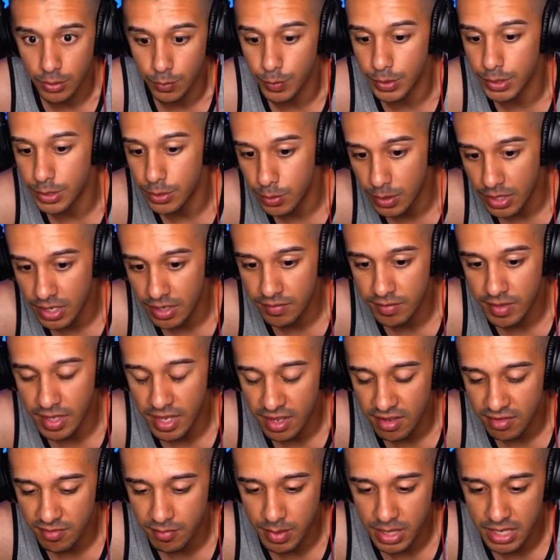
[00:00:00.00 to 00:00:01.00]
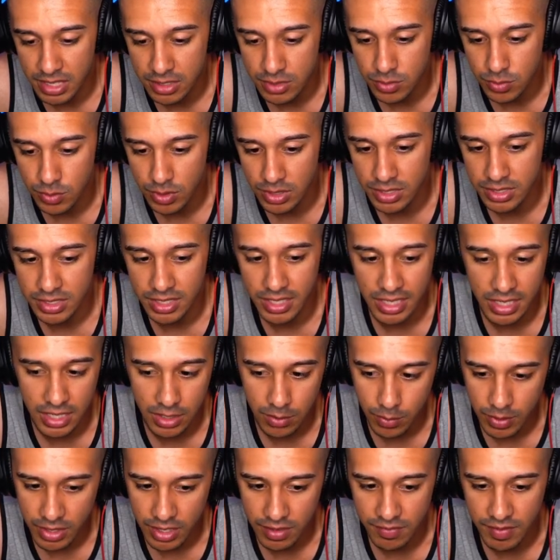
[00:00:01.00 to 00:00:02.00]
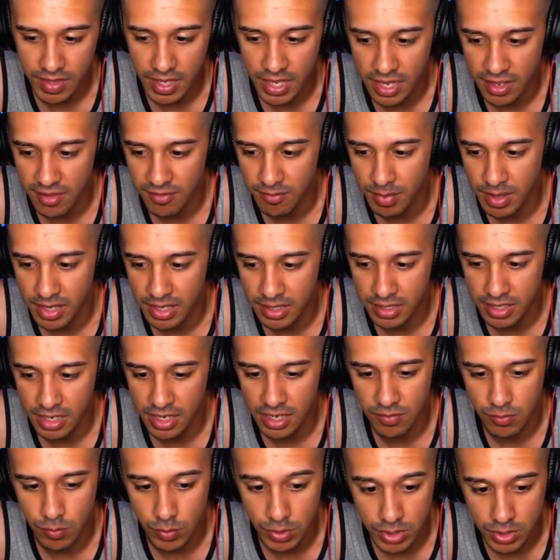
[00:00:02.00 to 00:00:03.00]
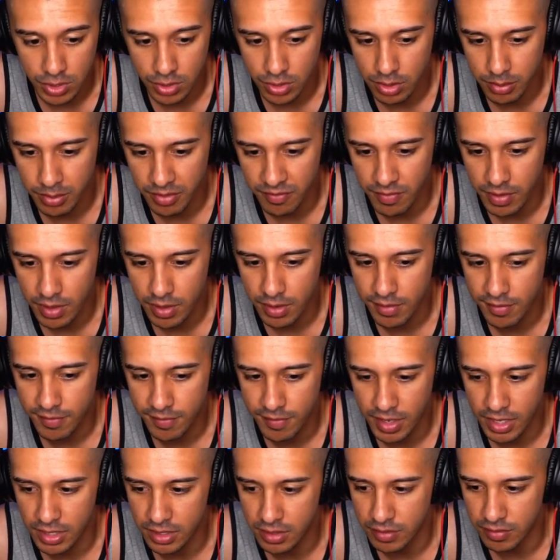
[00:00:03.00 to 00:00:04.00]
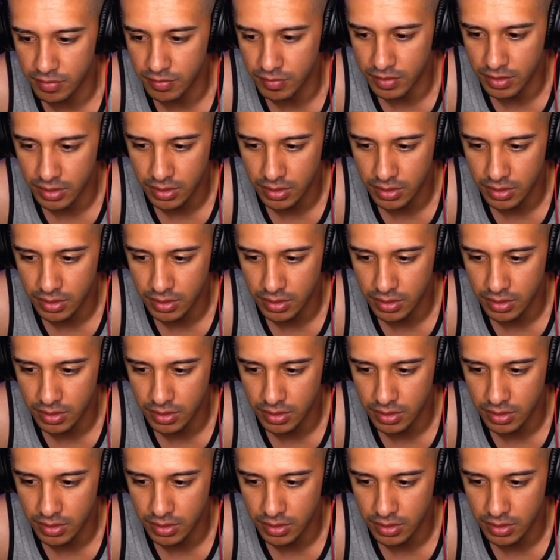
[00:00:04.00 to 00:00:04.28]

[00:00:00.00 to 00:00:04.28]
do have the halfback stretch and we have the halfback dive, which are going to be very effective.